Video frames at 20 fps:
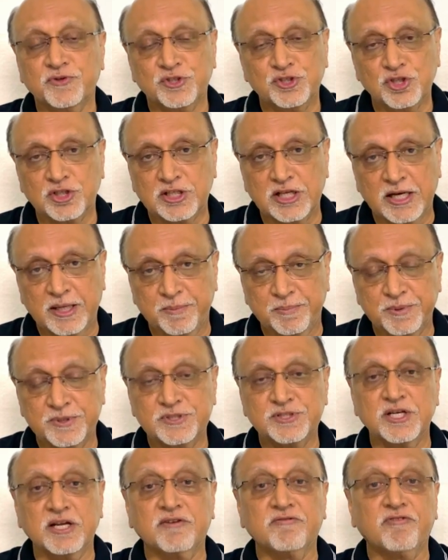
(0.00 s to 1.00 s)

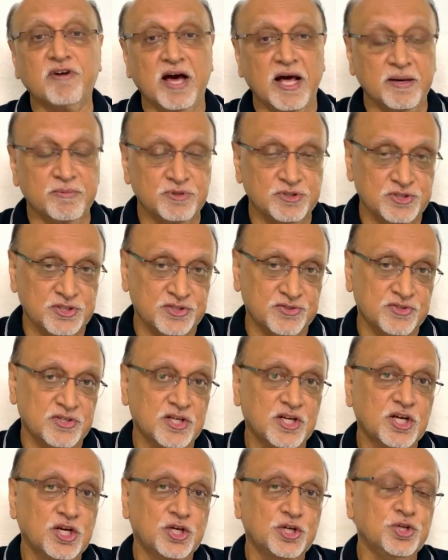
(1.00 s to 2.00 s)
physiotherapists and pharmacists.
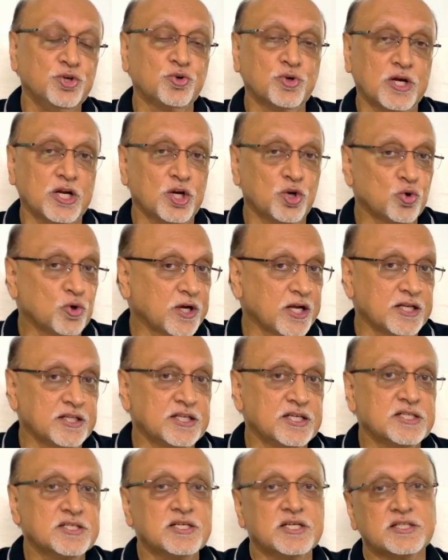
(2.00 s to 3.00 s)
You can look at
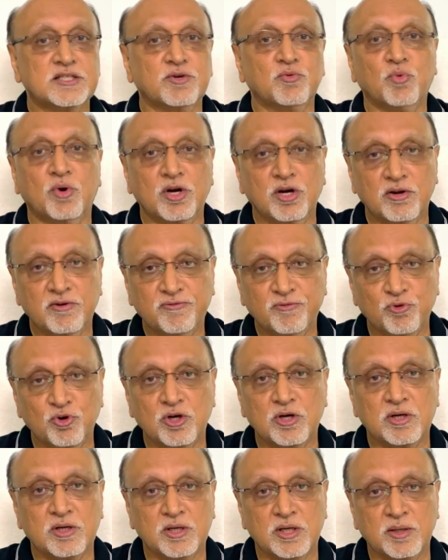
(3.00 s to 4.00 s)
this as a
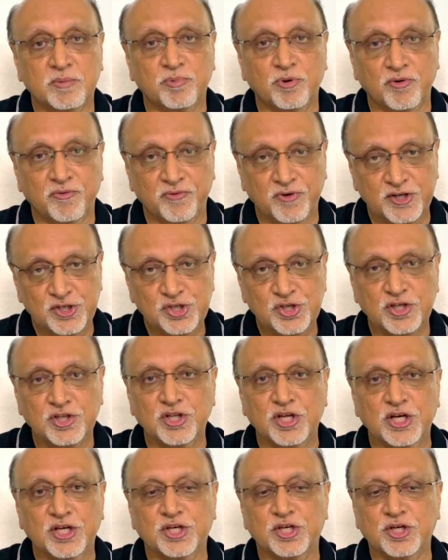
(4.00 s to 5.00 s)
wonderful profession
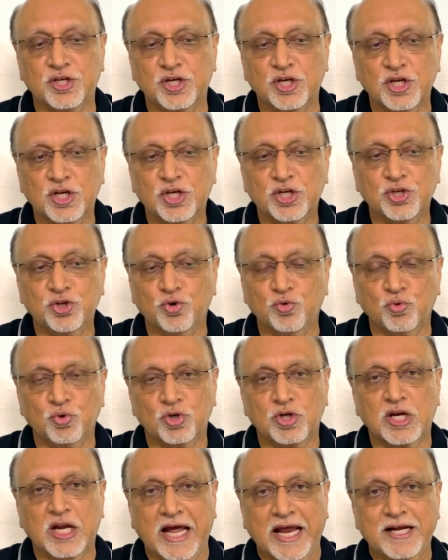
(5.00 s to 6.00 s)
that you
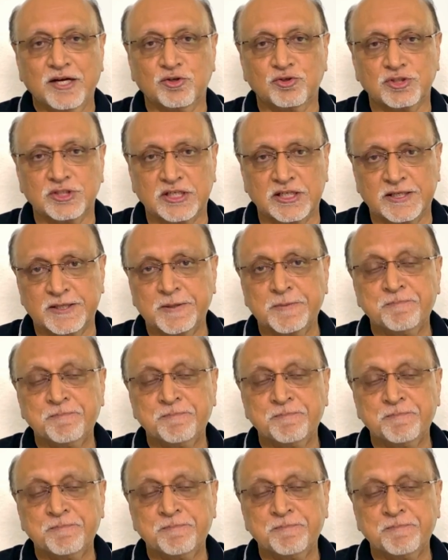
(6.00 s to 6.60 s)
would like to see.